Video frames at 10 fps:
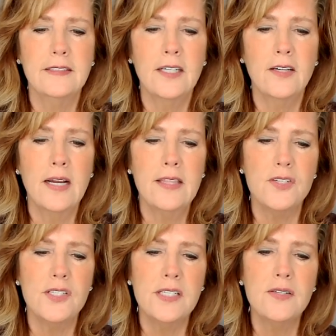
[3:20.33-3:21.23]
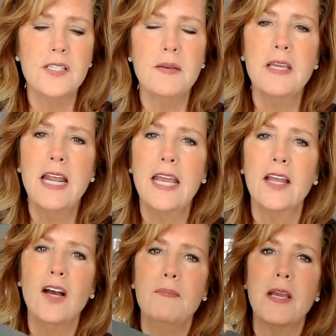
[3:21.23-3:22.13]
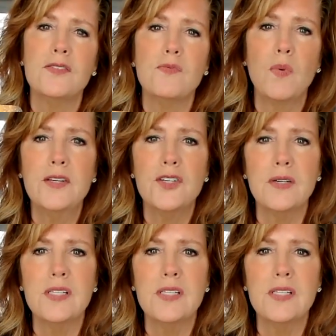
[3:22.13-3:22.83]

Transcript: All right, there's still something hanging on because winter